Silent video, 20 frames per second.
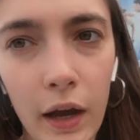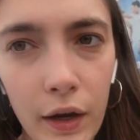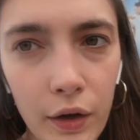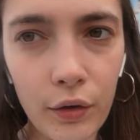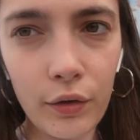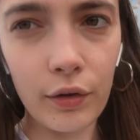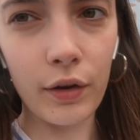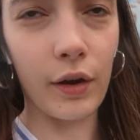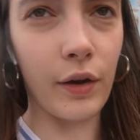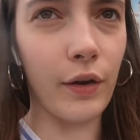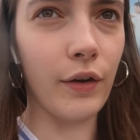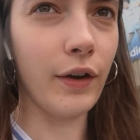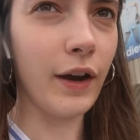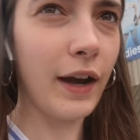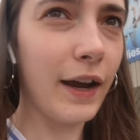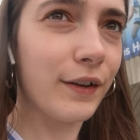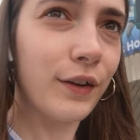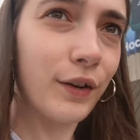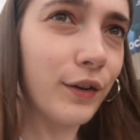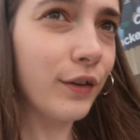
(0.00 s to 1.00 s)
I don't know.
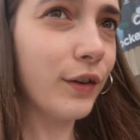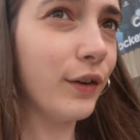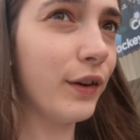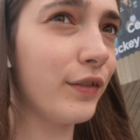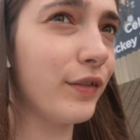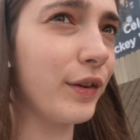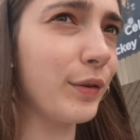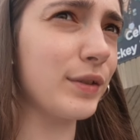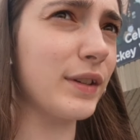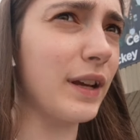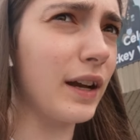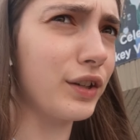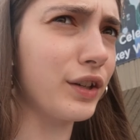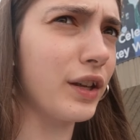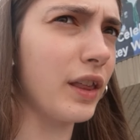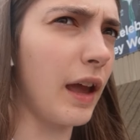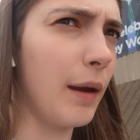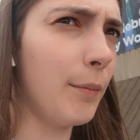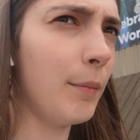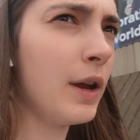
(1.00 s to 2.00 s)
I don't know if it was
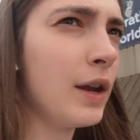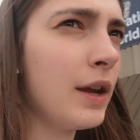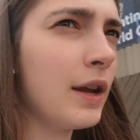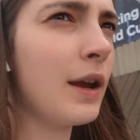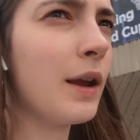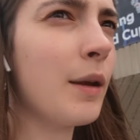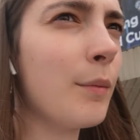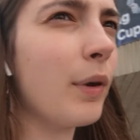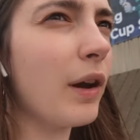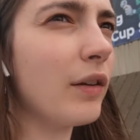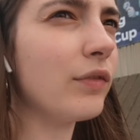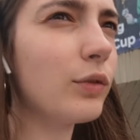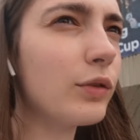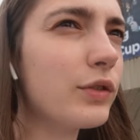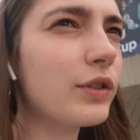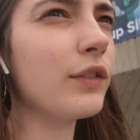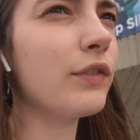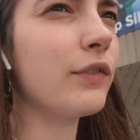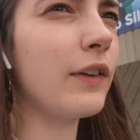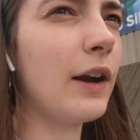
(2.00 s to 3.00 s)
actually them, but I've
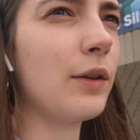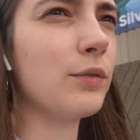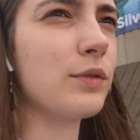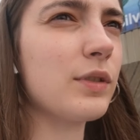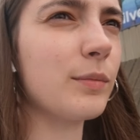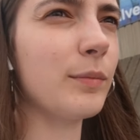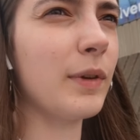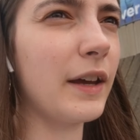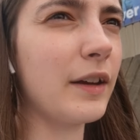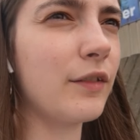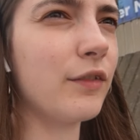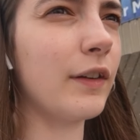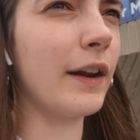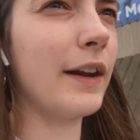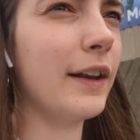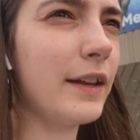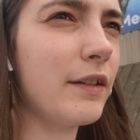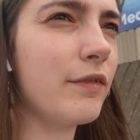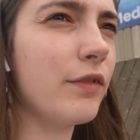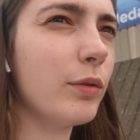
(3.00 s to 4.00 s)
also found some like
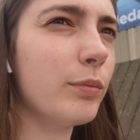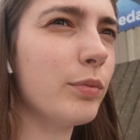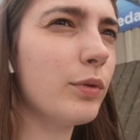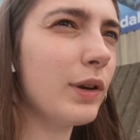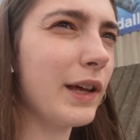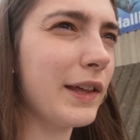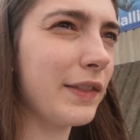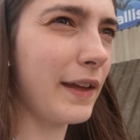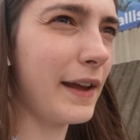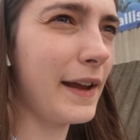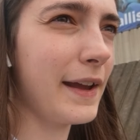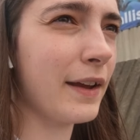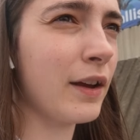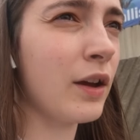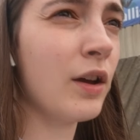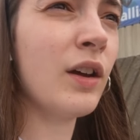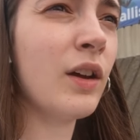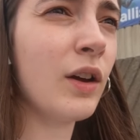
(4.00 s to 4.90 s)
friendly football, I think.